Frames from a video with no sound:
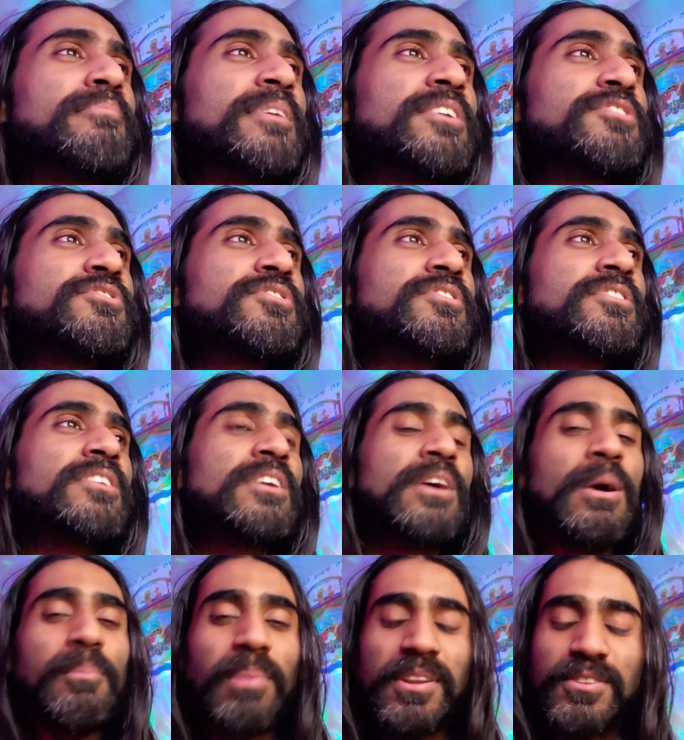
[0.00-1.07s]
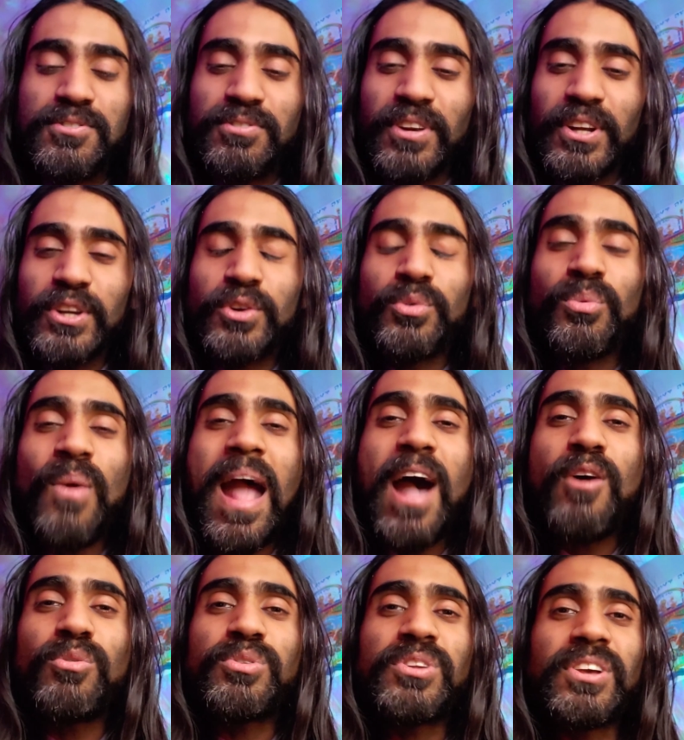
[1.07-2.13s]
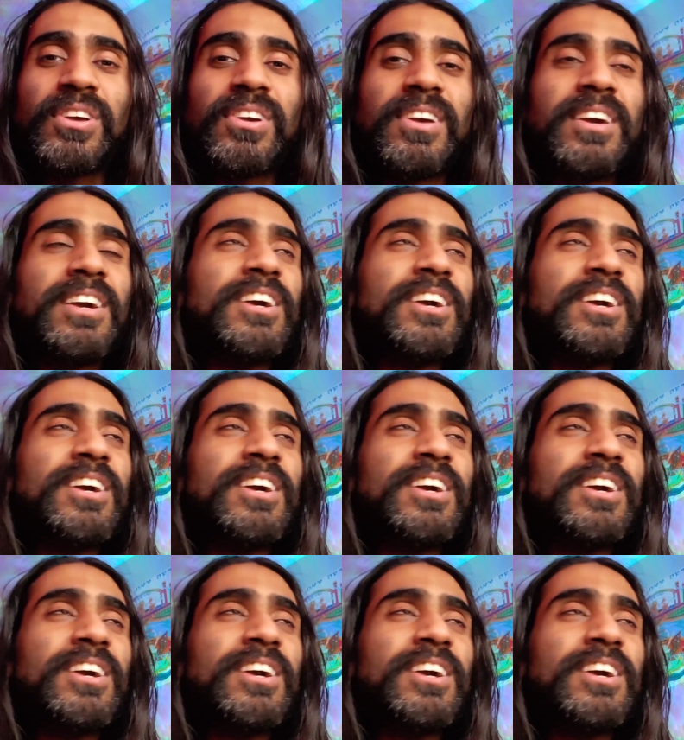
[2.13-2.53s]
major, but it's very grounding.